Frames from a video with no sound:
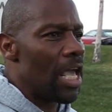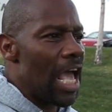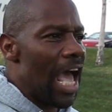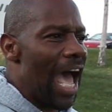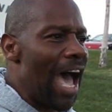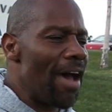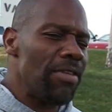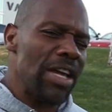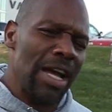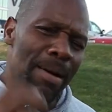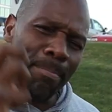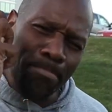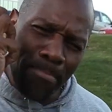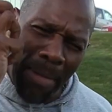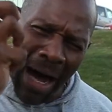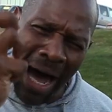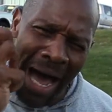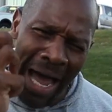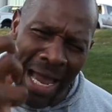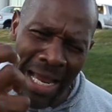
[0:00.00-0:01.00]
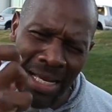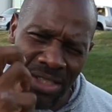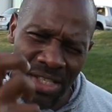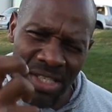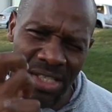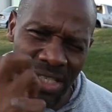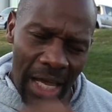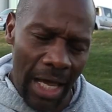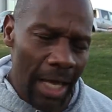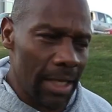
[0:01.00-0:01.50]
Having a
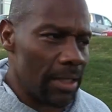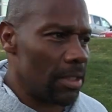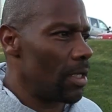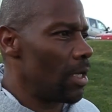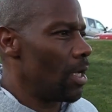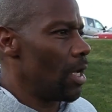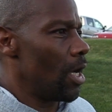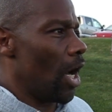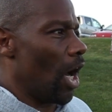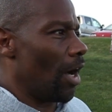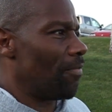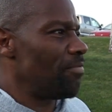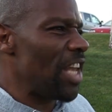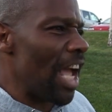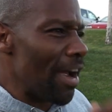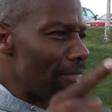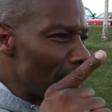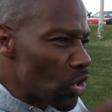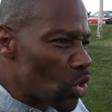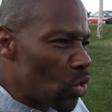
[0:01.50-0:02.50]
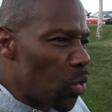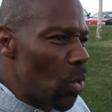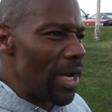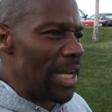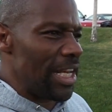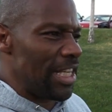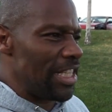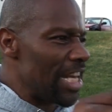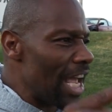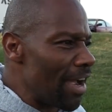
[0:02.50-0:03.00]
mindset of never
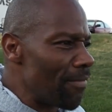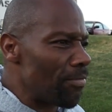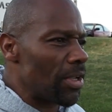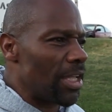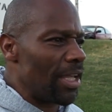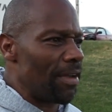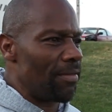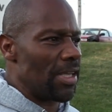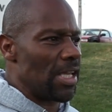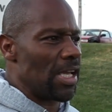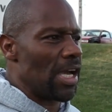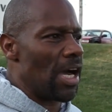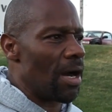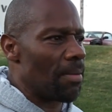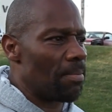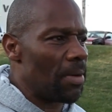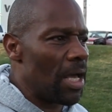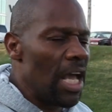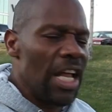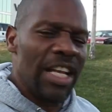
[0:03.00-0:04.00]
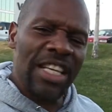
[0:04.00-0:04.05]
quitting, never giving up,